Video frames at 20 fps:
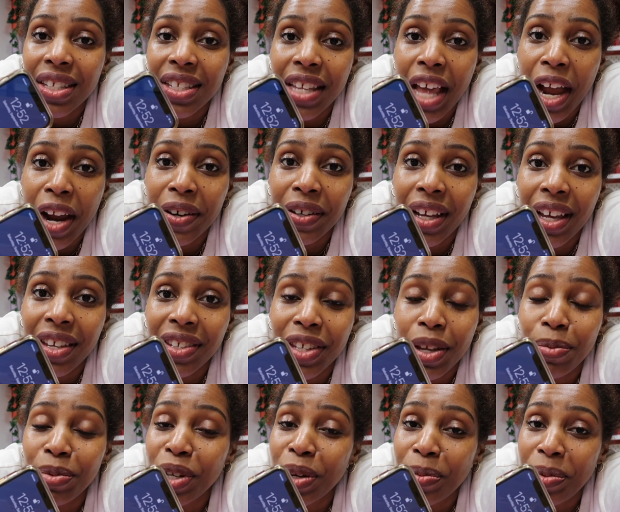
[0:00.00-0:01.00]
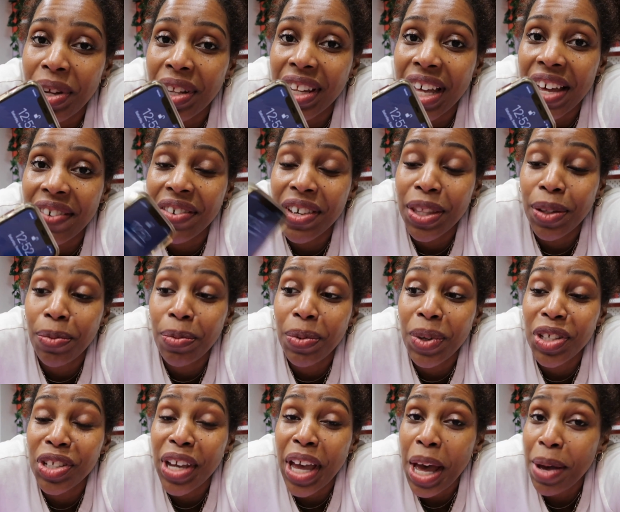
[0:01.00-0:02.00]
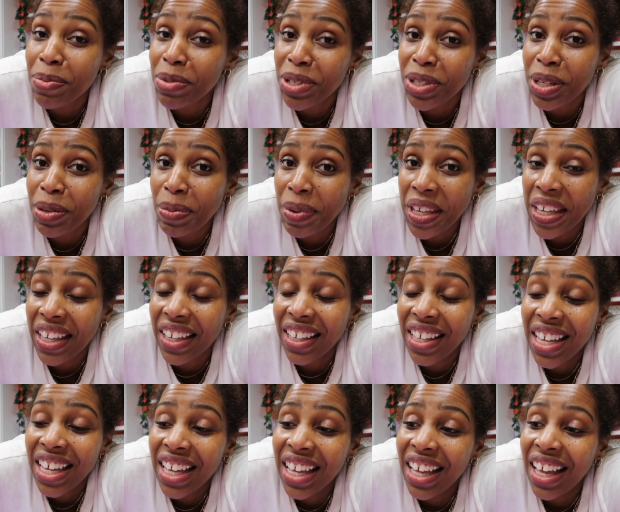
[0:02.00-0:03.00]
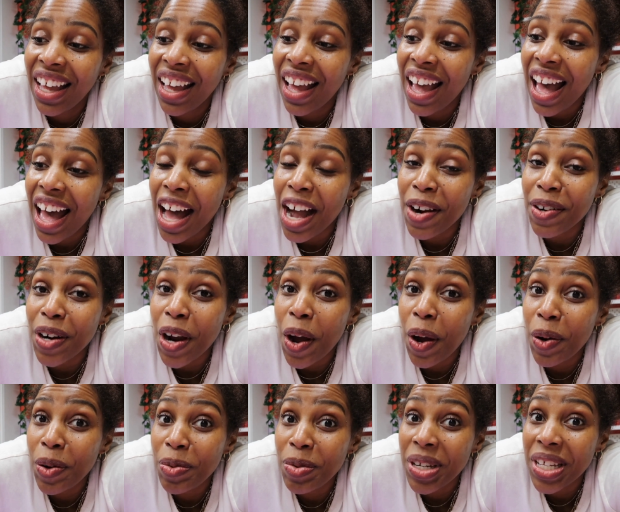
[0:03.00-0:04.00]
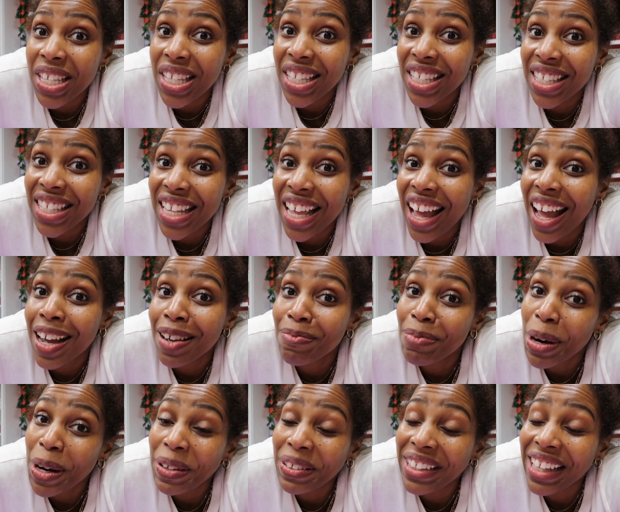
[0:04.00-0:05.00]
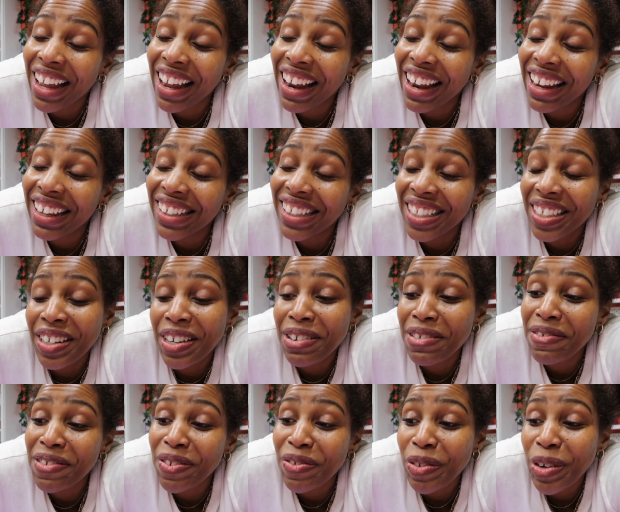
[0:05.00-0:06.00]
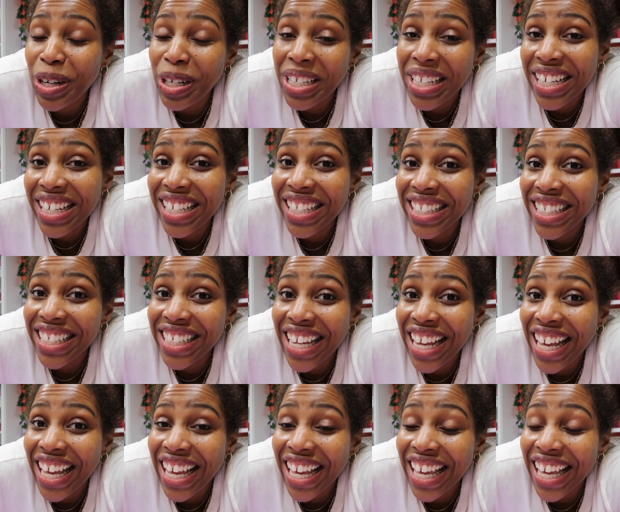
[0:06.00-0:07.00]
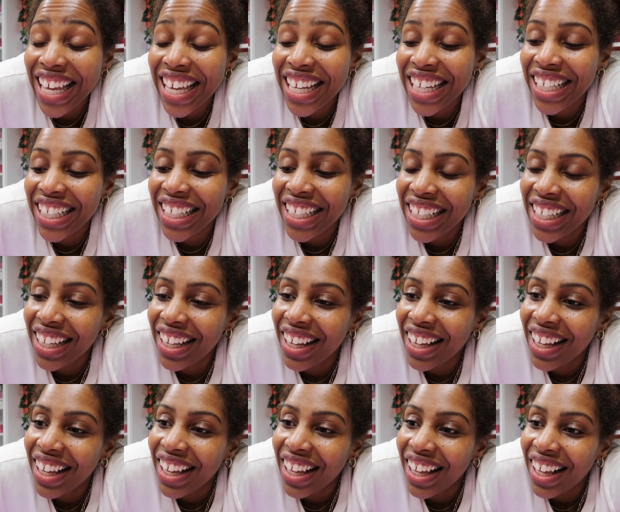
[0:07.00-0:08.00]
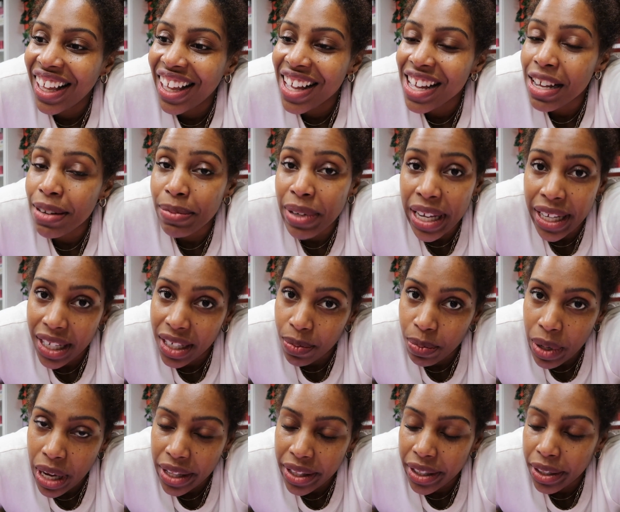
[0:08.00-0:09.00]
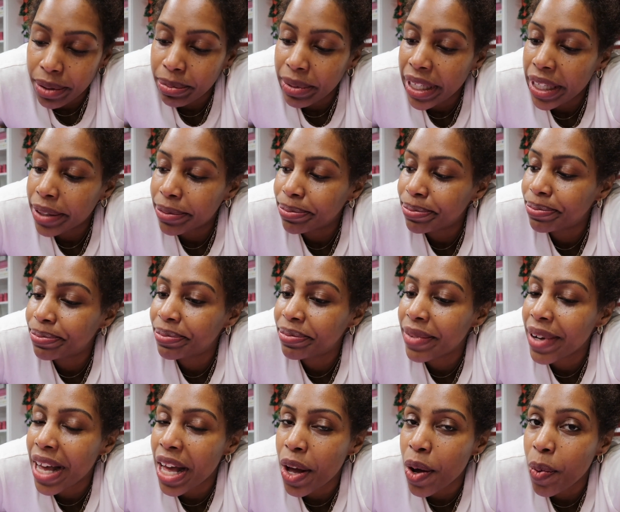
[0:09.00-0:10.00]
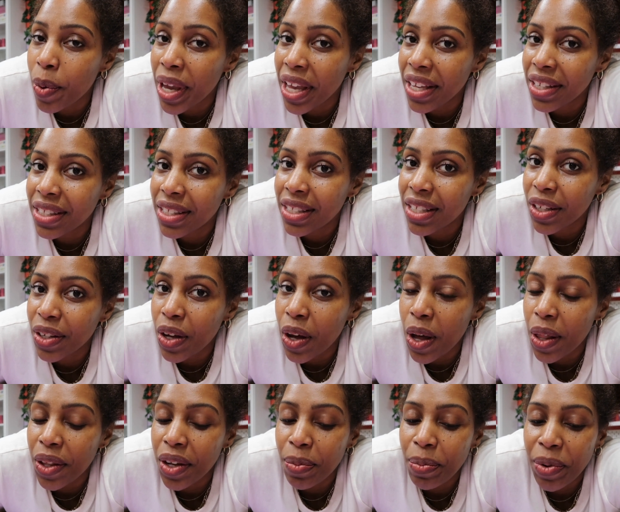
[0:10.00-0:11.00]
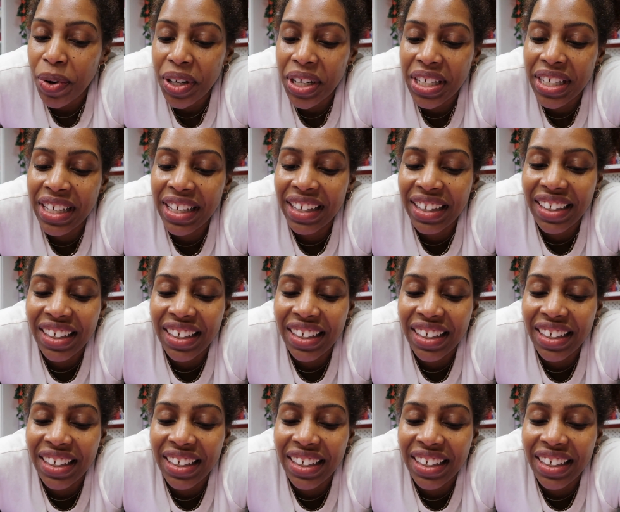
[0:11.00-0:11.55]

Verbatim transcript: Saturday, September 11th, which happens to be our Otis birthday. He turns 14 today. I'm not gonna bother him now. I'll wait to call in the morning.